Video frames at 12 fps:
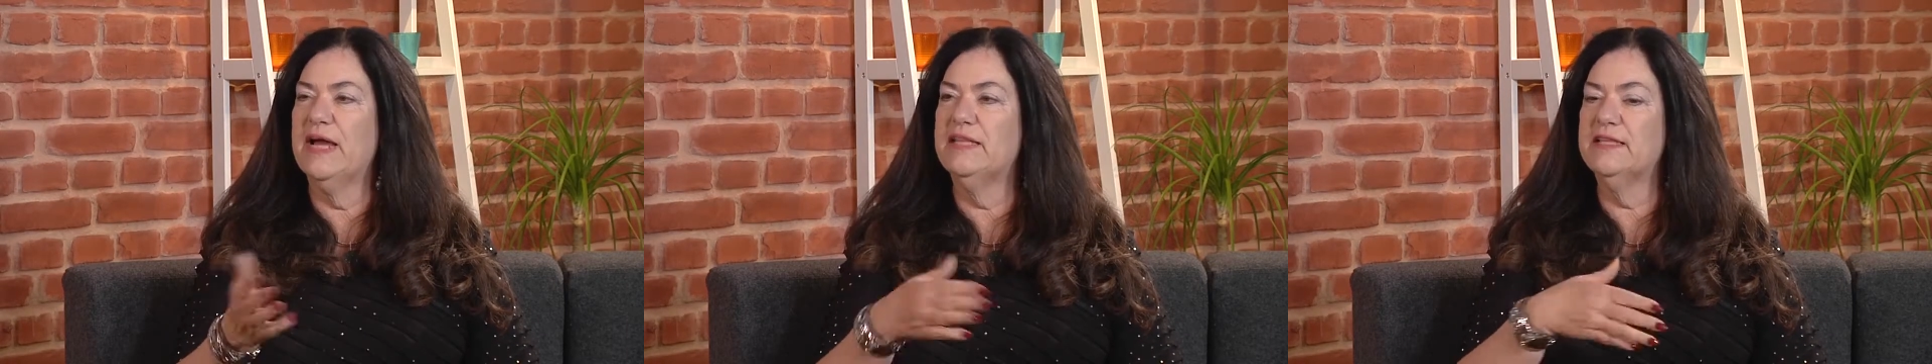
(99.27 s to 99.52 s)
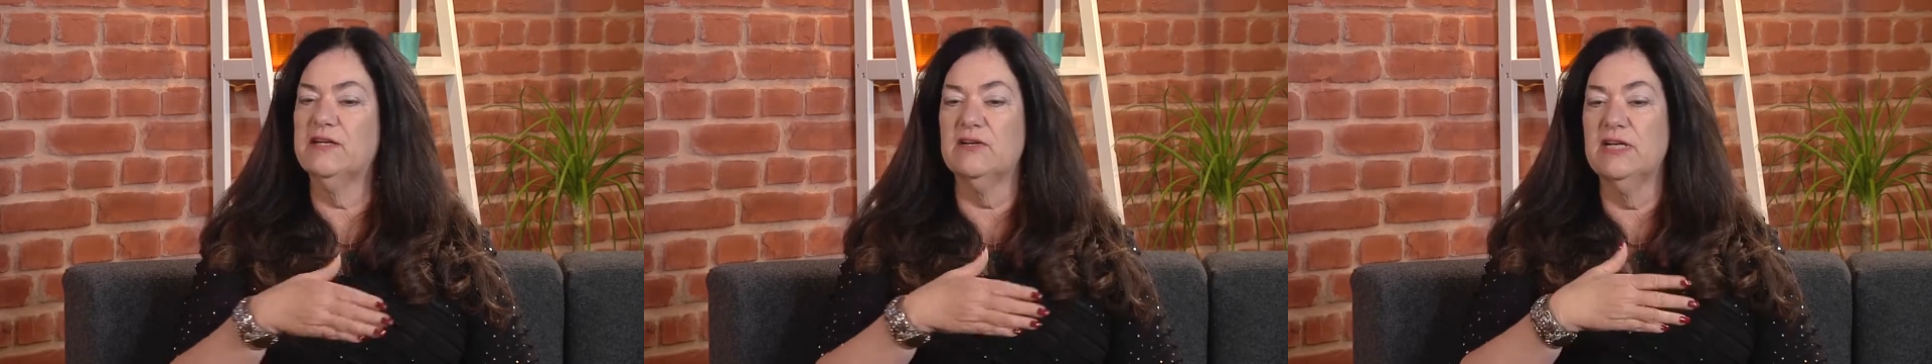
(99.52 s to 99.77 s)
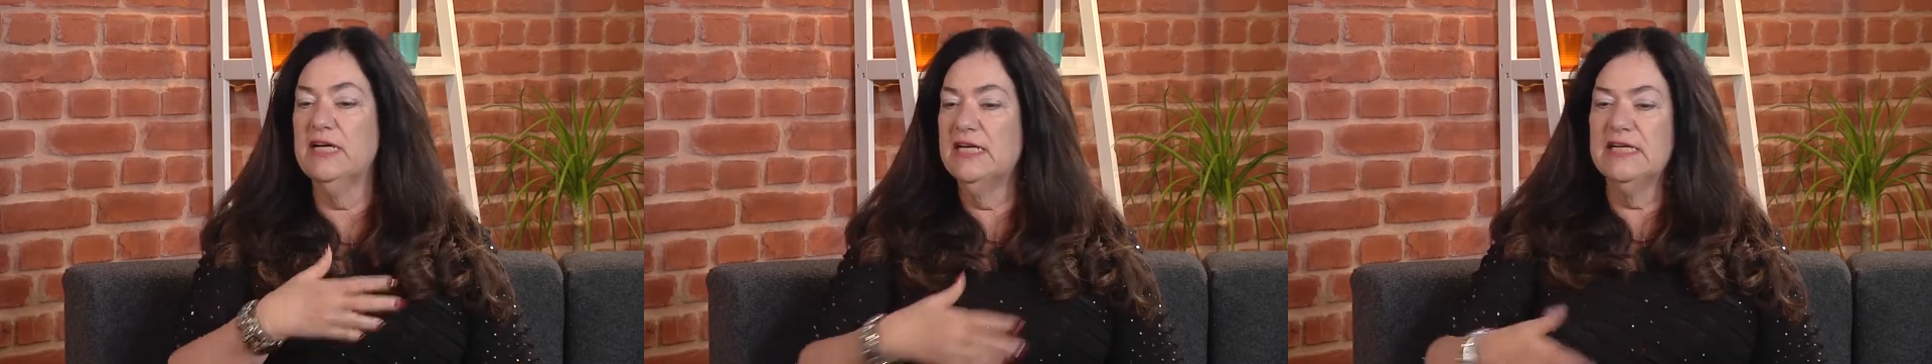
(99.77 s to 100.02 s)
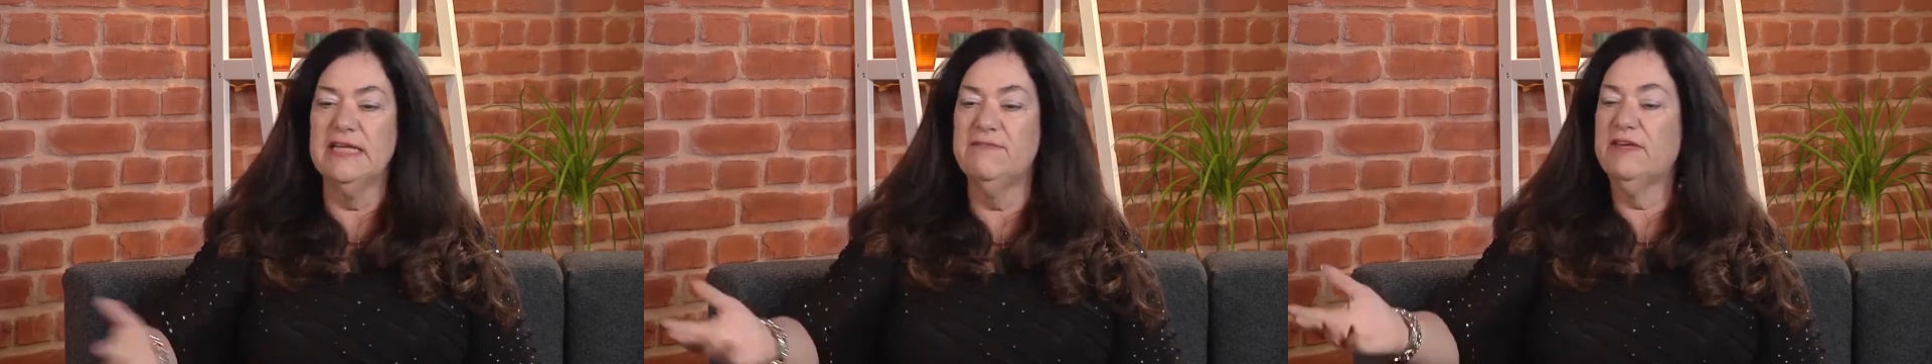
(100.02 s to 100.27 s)
and they're
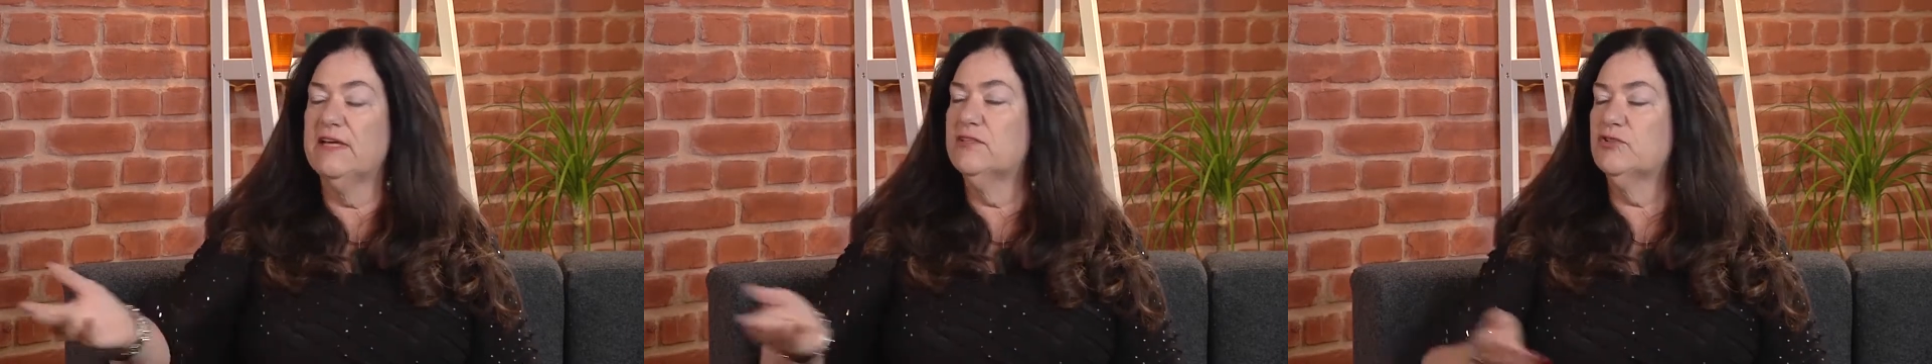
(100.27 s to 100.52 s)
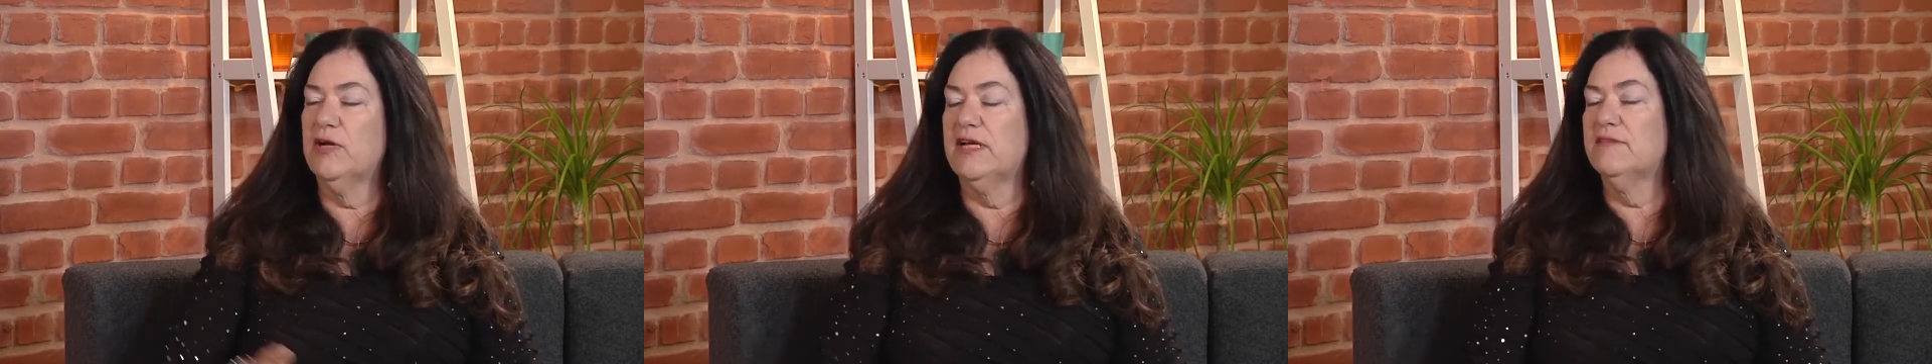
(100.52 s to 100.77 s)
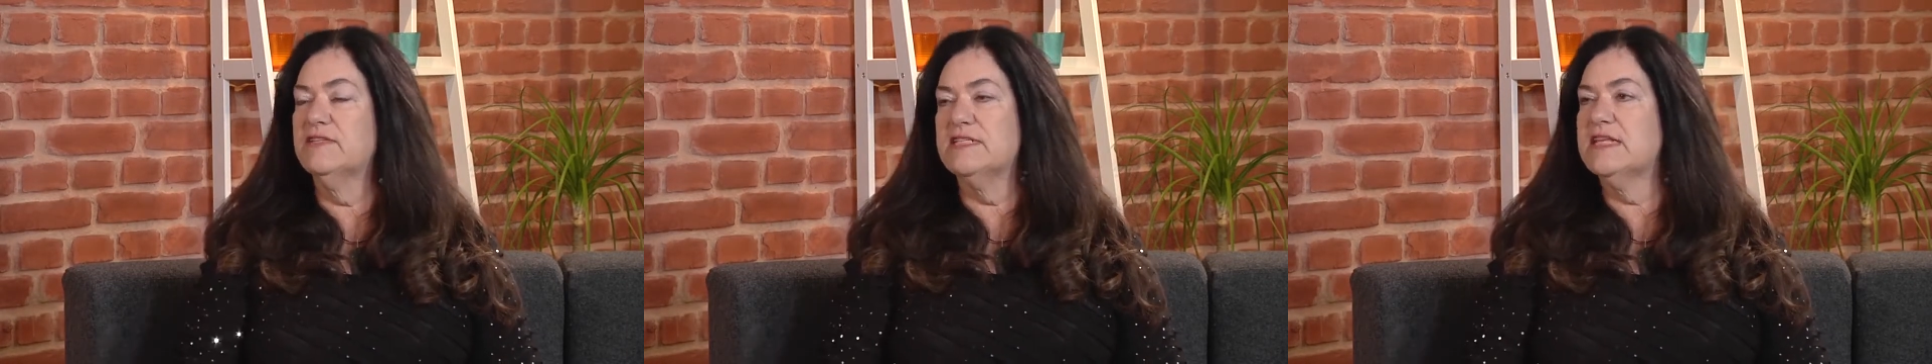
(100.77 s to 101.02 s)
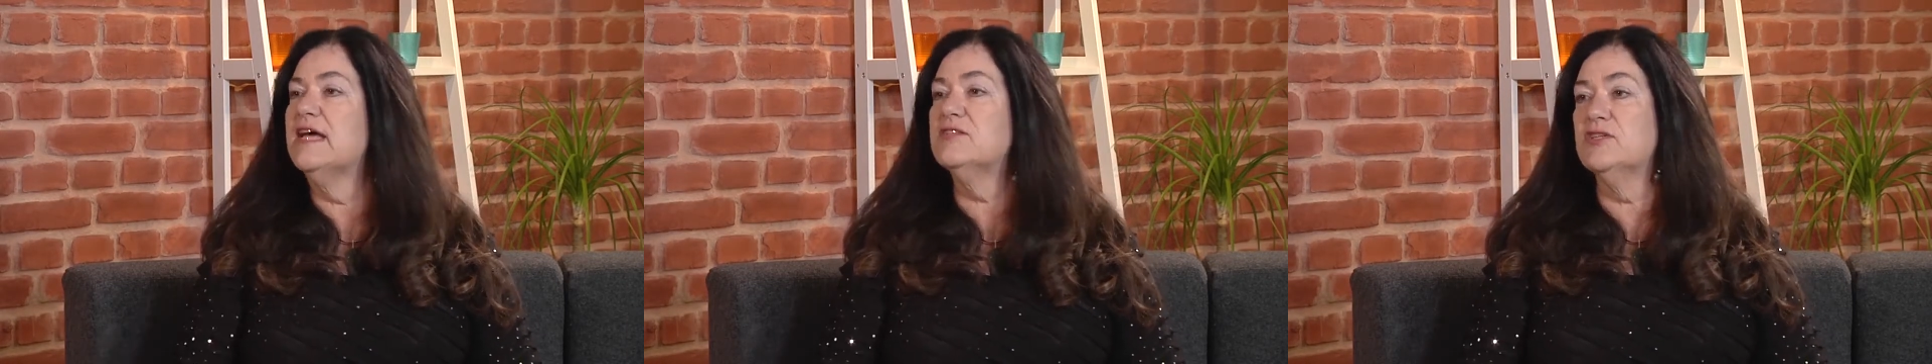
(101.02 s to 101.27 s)
leaving a trail of
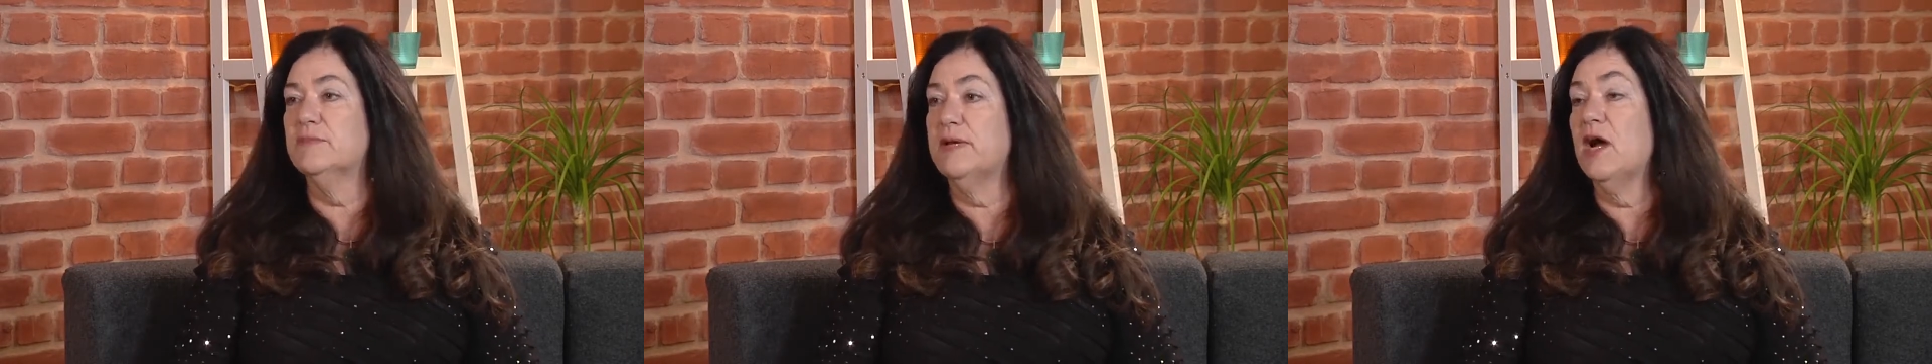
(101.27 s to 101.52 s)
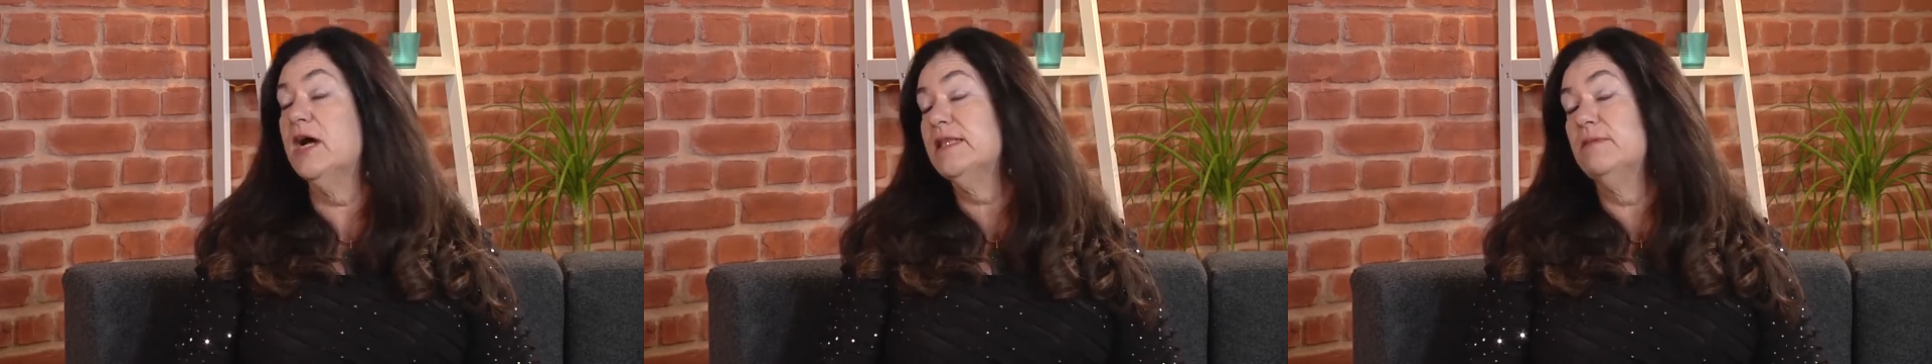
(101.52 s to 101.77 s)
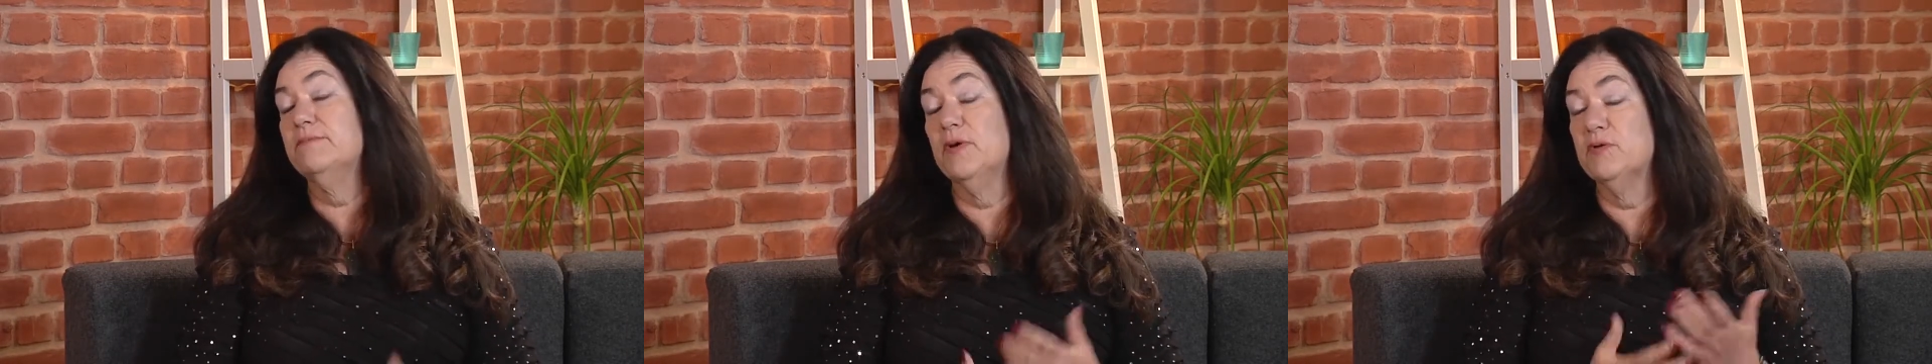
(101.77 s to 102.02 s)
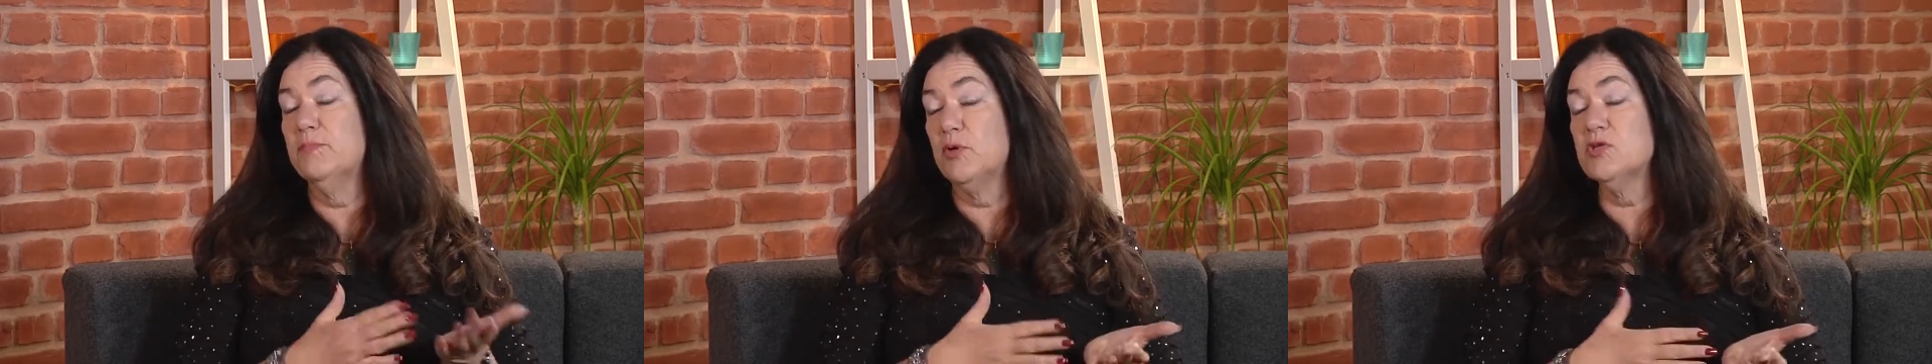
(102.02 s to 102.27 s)
disaster behind them,
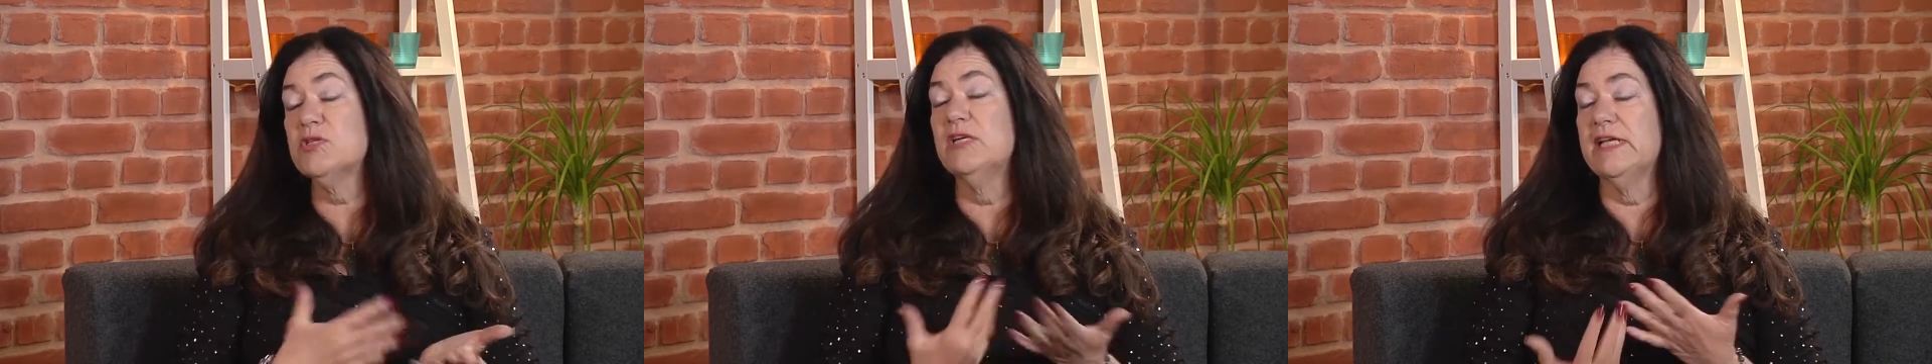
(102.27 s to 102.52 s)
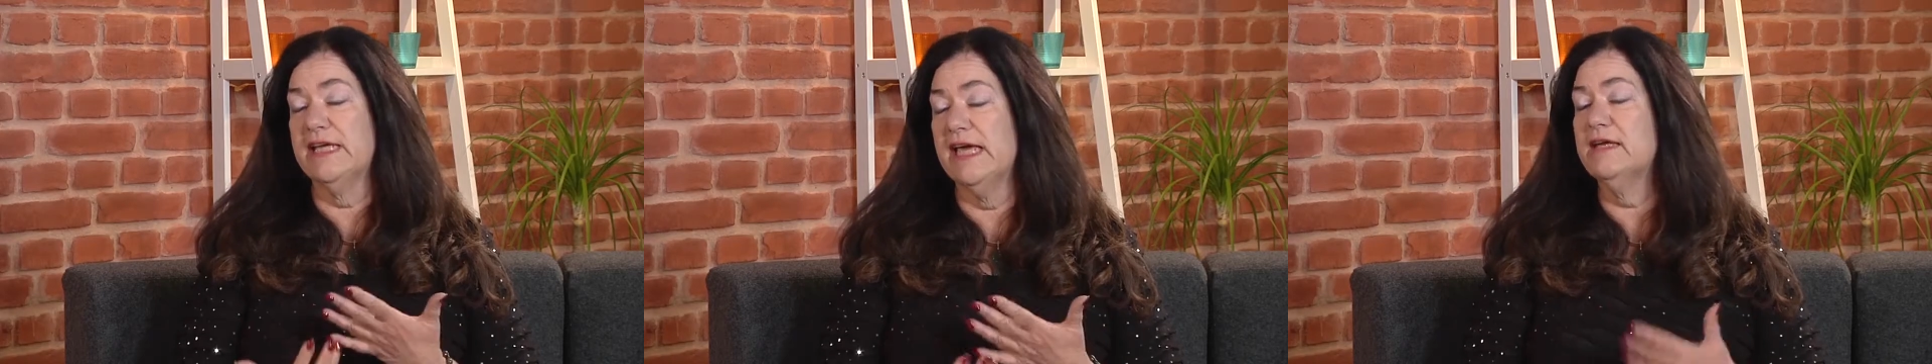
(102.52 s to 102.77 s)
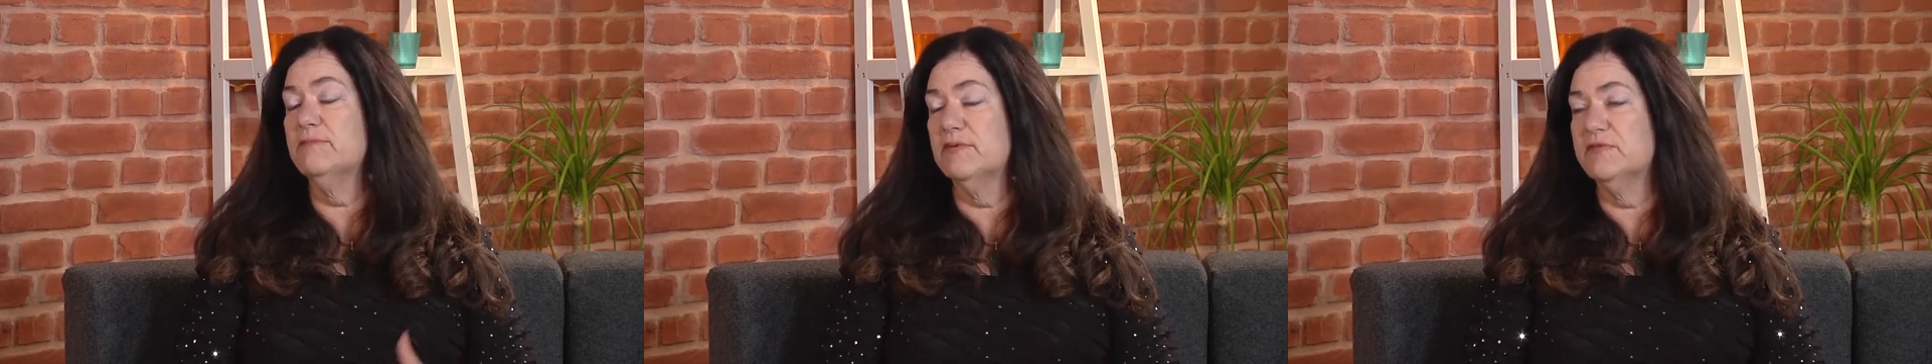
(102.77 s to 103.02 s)
both personally and